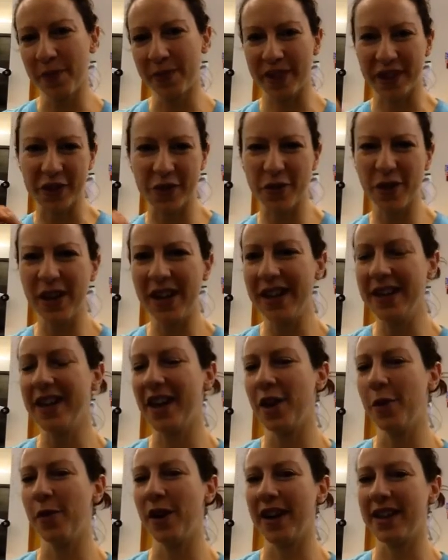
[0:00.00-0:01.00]
there's really
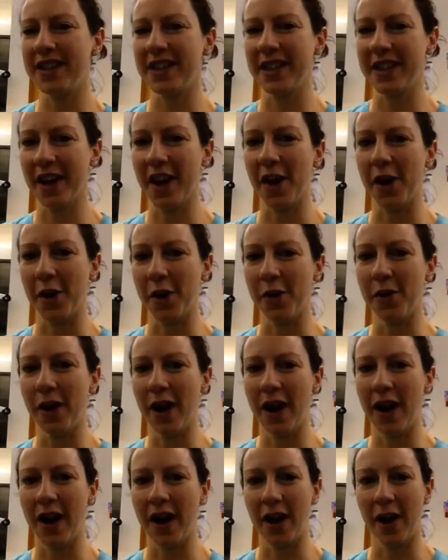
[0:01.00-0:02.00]
nowhere to
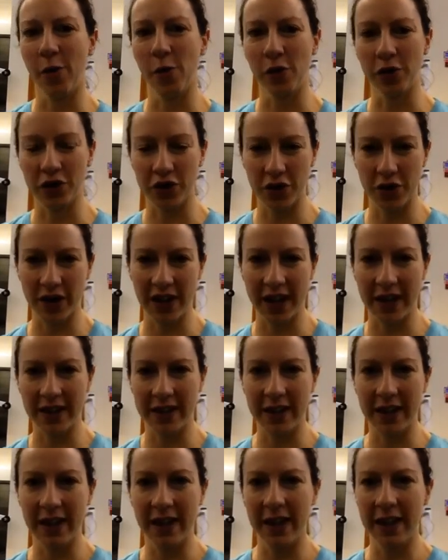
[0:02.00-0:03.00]
go once you
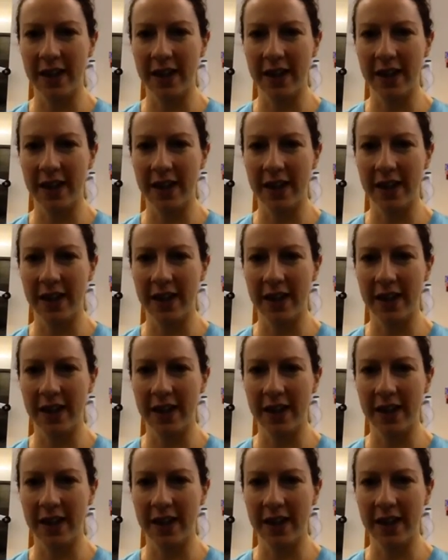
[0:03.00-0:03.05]
get